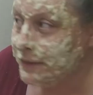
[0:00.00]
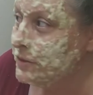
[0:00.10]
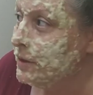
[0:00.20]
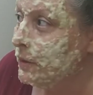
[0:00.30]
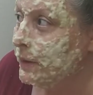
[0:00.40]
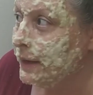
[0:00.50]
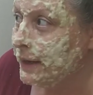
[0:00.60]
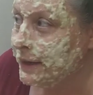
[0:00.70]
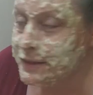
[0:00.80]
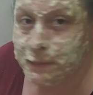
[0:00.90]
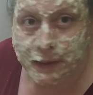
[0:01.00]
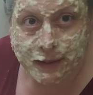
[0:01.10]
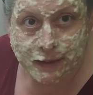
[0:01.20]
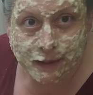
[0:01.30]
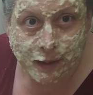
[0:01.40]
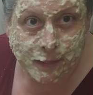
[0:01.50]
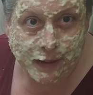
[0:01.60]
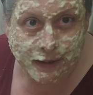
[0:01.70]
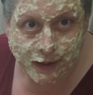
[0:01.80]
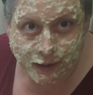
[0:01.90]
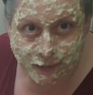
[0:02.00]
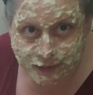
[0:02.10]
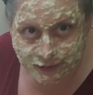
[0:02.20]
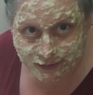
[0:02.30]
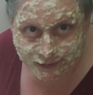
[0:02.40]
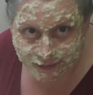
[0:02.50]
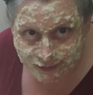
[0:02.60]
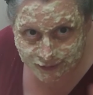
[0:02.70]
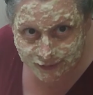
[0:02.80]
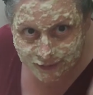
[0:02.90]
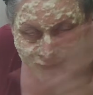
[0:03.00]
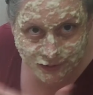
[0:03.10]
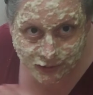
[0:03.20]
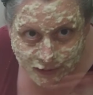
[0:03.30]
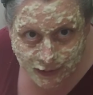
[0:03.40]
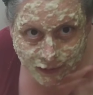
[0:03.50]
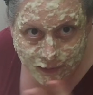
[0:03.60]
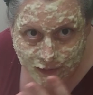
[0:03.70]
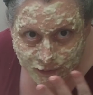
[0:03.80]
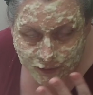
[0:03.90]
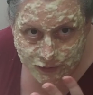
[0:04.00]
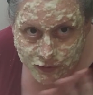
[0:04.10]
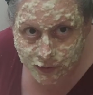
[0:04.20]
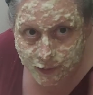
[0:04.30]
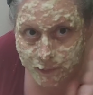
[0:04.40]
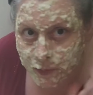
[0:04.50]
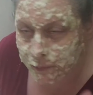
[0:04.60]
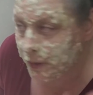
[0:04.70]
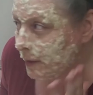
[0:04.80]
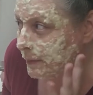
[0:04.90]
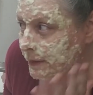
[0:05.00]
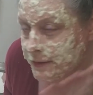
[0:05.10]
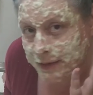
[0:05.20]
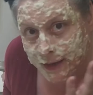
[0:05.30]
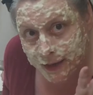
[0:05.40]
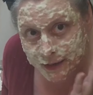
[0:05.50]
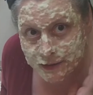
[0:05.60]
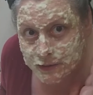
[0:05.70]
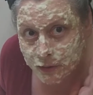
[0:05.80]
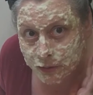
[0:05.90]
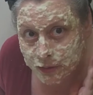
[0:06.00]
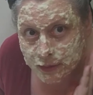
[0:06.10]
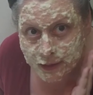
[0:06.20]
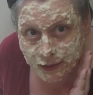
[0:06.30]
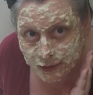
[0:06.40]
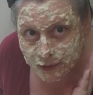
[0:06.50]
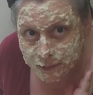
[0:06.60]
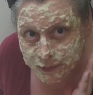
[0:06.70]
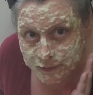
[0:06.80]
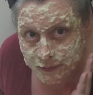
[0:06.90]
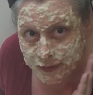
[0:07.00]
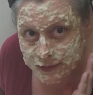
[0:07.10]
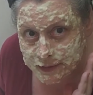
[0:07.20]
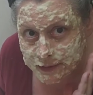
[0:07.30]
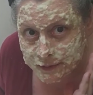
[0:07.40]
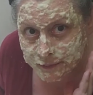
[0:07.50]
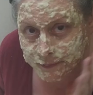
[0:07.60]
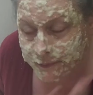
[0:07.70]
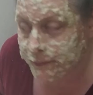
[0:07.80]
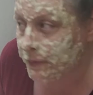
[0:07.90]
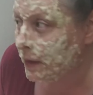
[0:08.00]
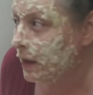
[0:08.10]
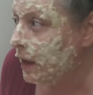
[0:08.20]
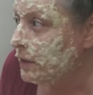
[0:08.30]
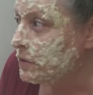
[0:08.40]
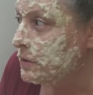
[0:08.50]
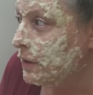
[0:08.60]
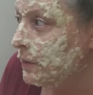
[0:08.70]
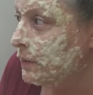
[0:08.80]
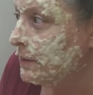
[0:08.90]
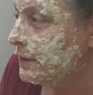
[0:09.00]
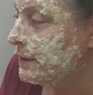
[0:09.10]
So it has been about an hour. It took that long for it to dry, probably because I had it so thick on my face. So